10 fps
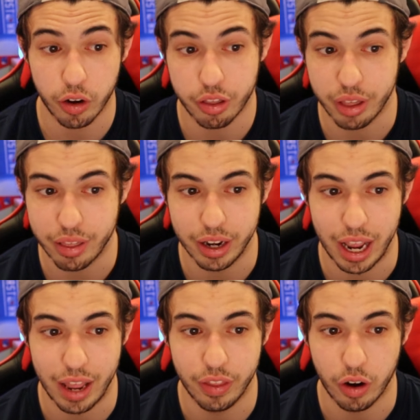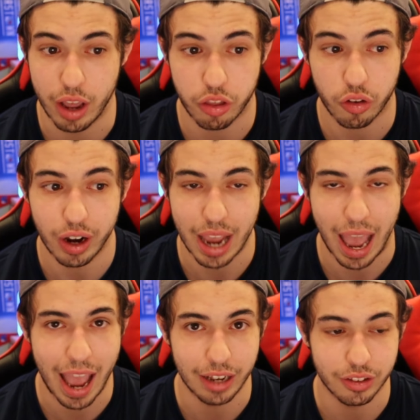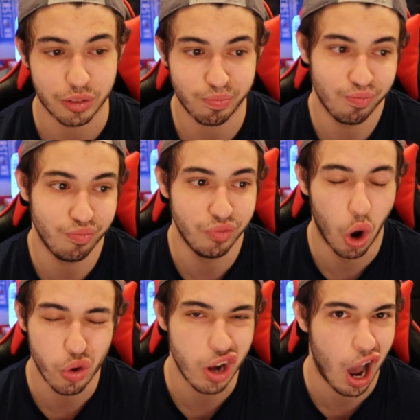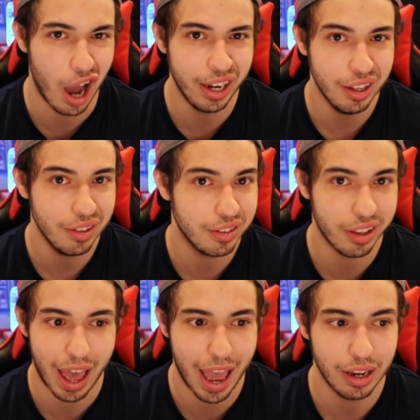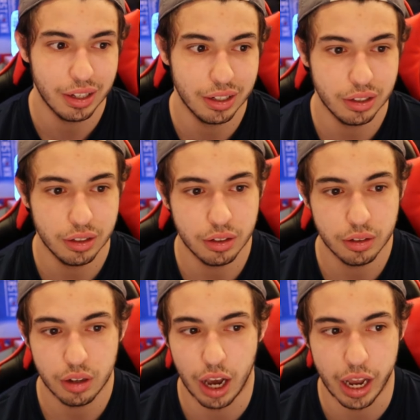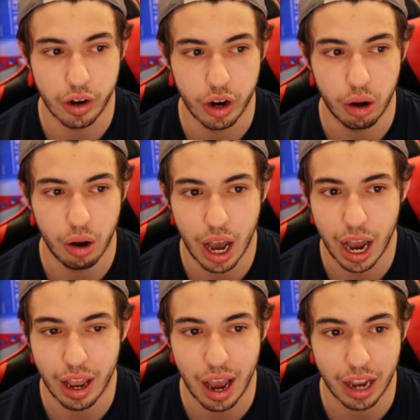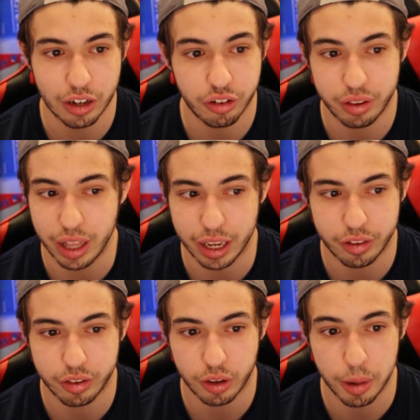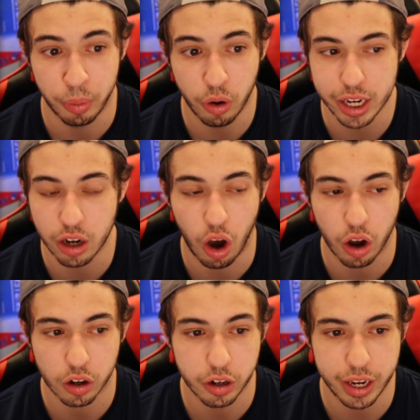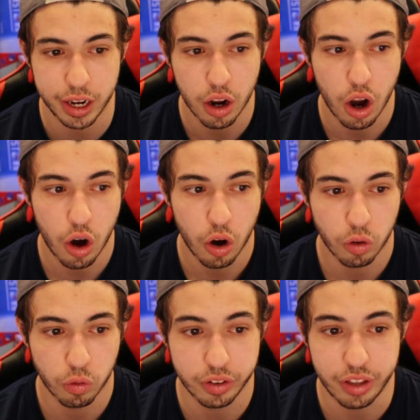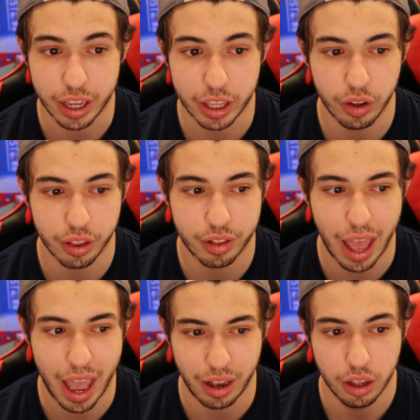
season in their history and no nod to that. I don't know. I, I just think it's complete and utterly ridiculous that